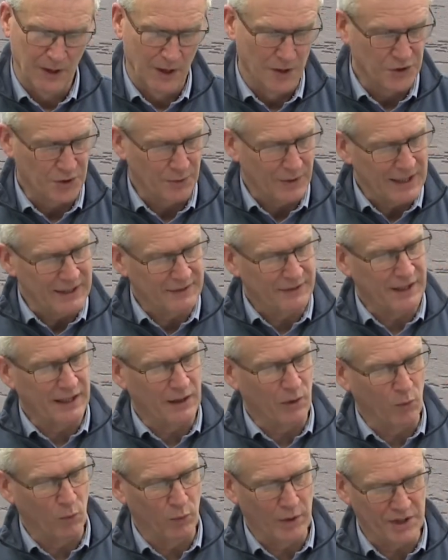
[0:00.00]
So I
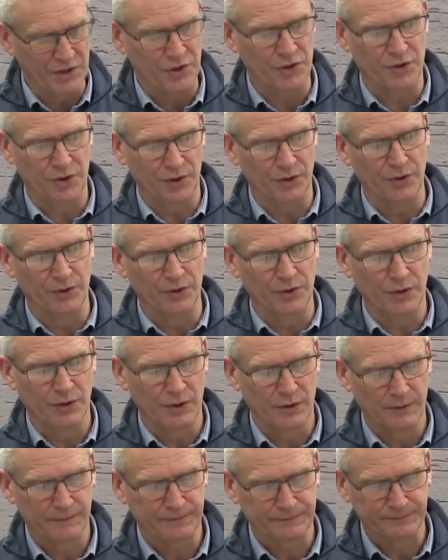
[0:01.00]
think we should,
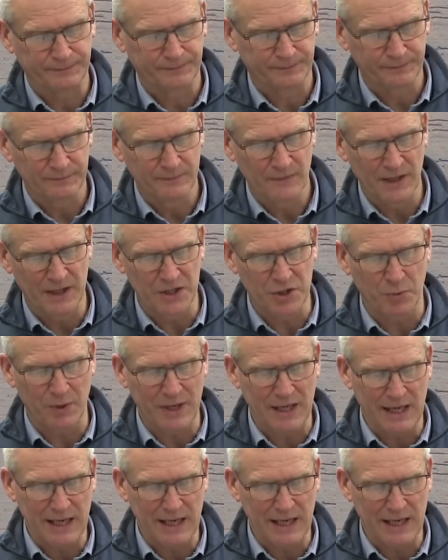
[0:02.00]
as we